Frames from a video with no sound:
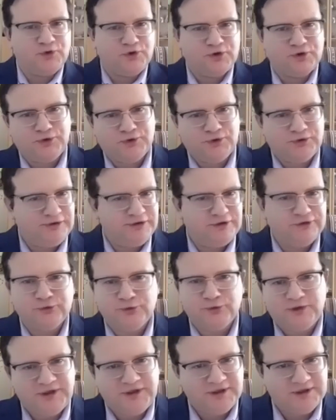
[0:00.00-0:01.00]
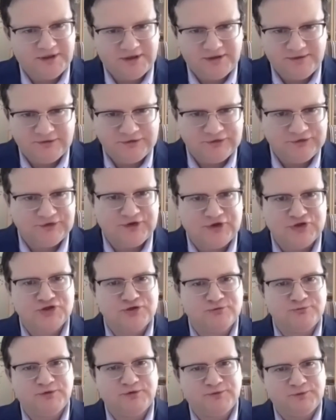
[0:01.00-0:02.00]
we go into any kind of
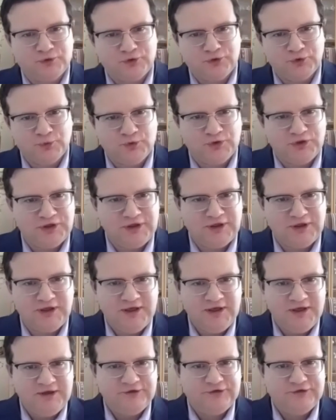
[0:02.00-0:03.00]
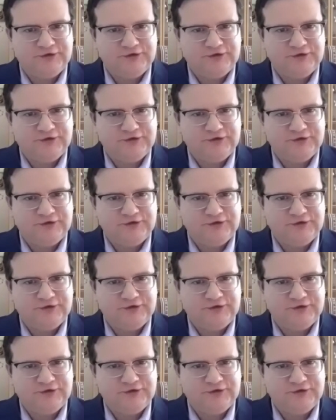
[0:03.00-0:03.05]
discussion, before we